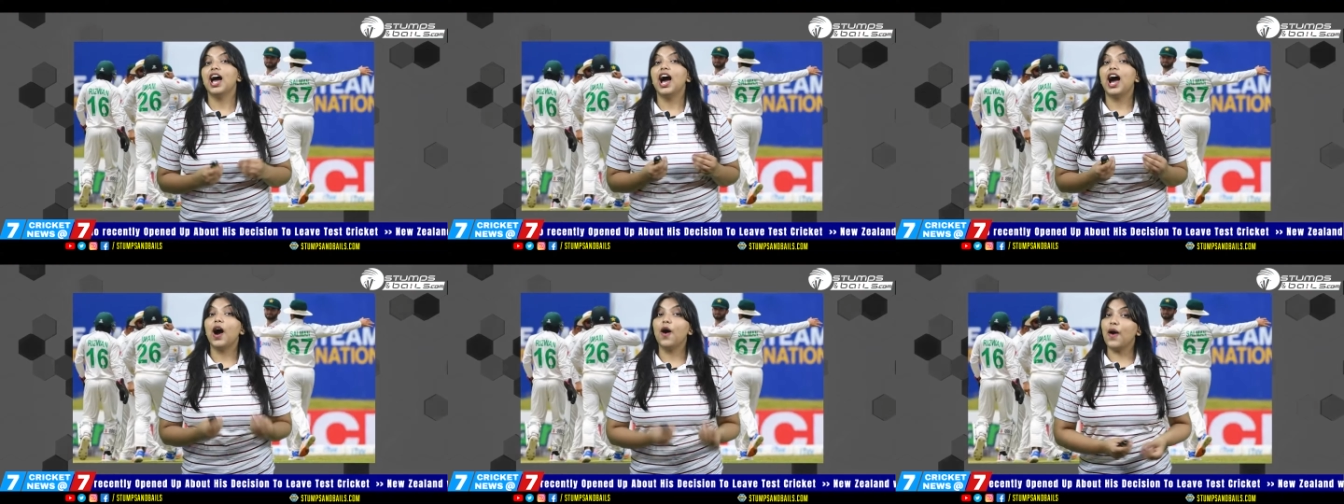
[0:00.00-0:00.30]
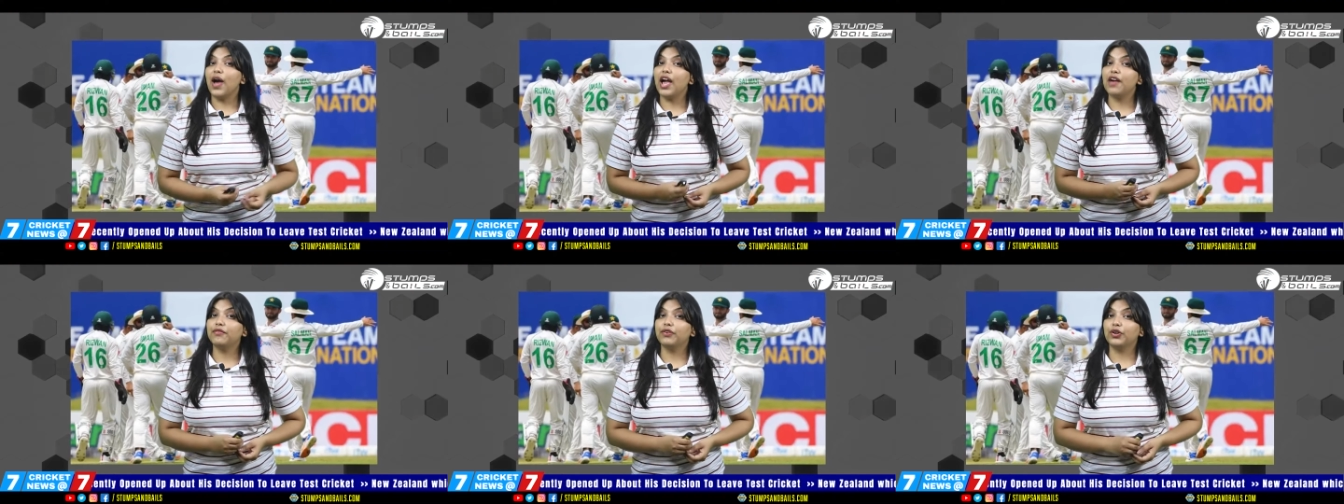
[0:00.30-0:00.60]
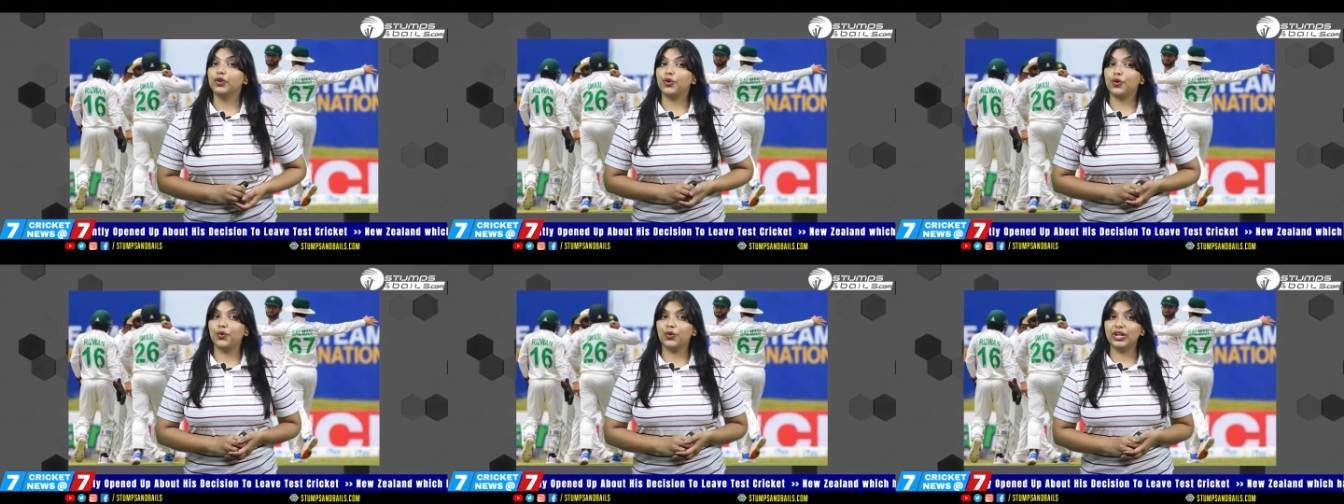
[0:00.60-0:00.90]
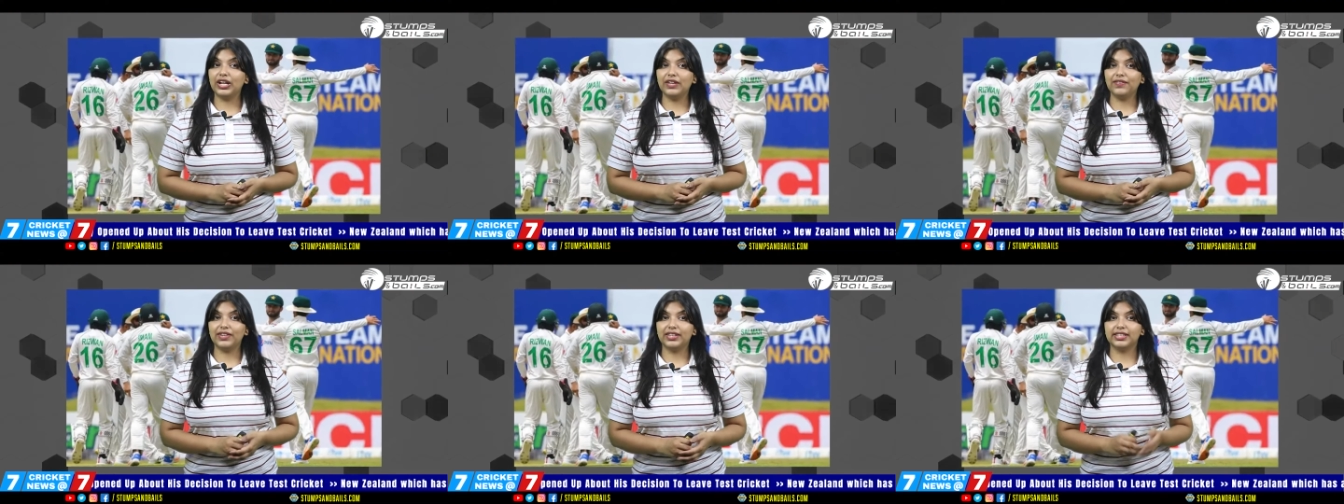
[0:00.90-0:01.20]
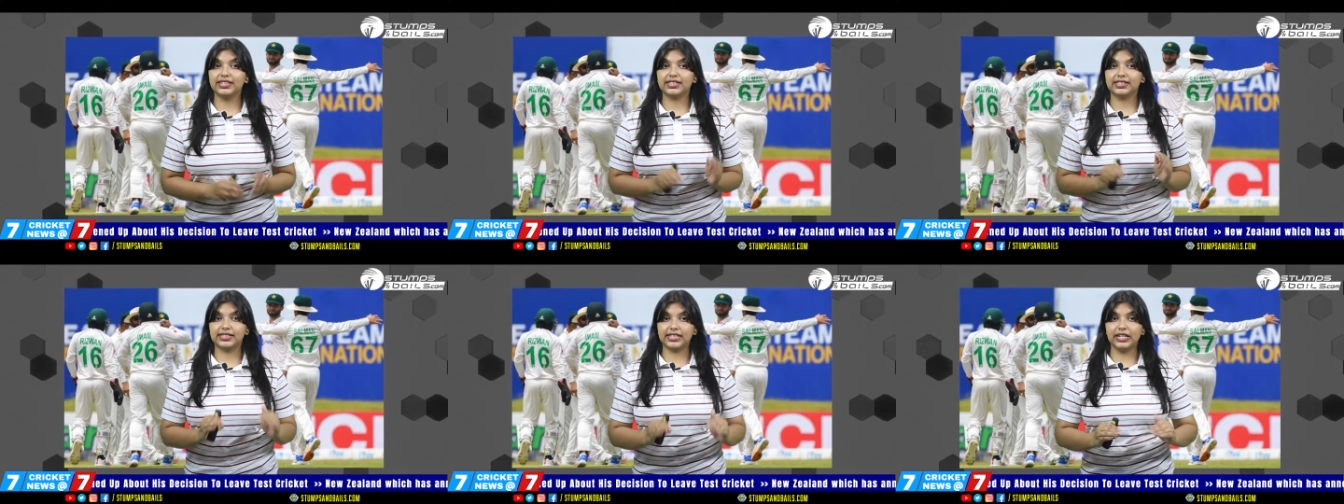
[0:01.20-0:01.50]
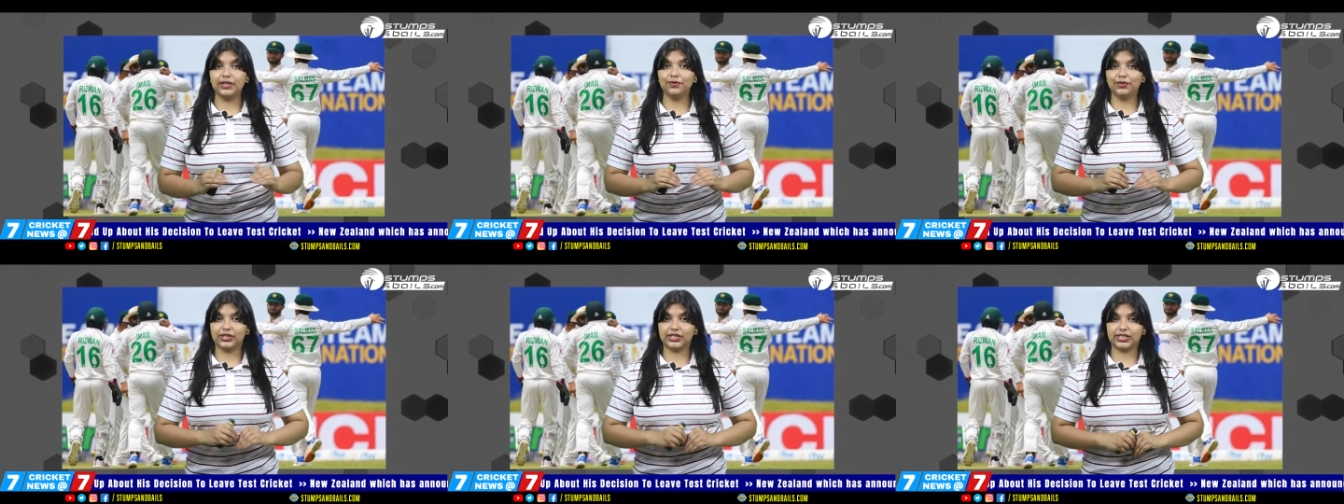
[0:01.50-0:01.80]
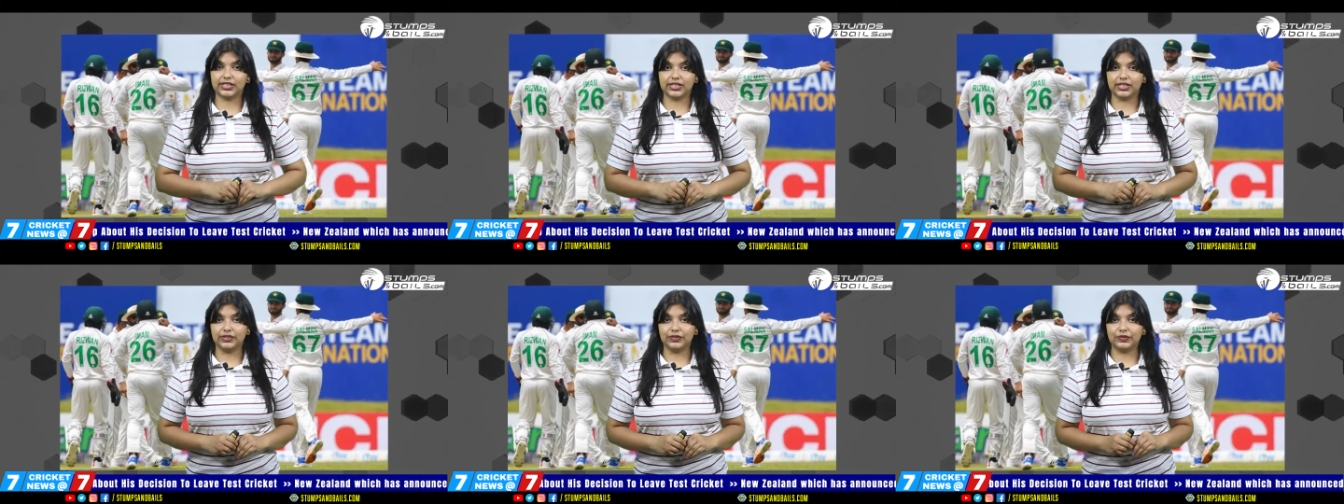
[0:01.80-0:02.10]
However, only when the seam was
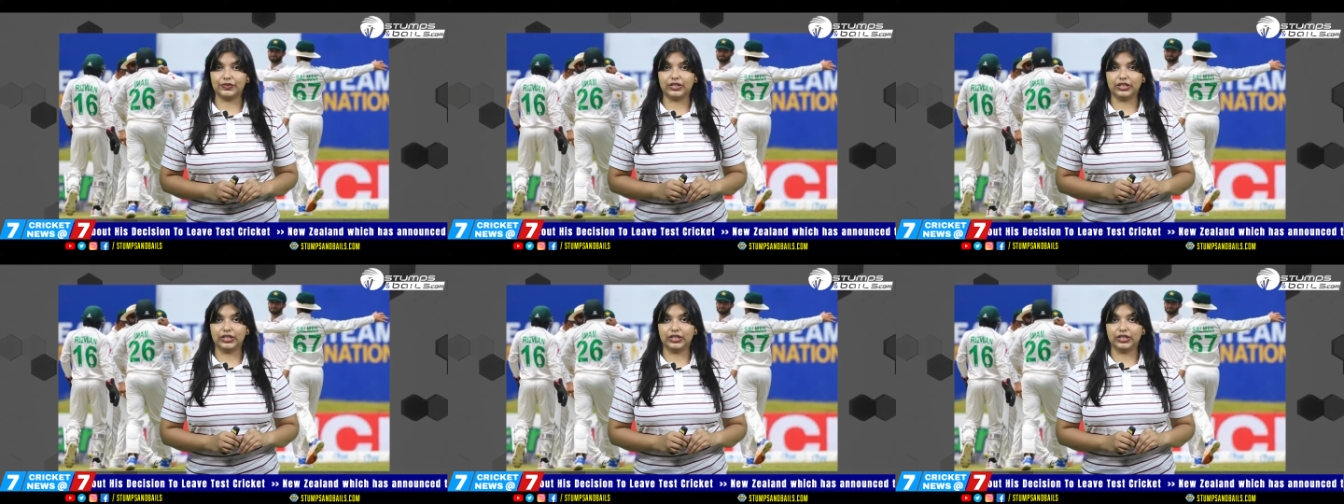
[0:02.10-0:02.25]
stiff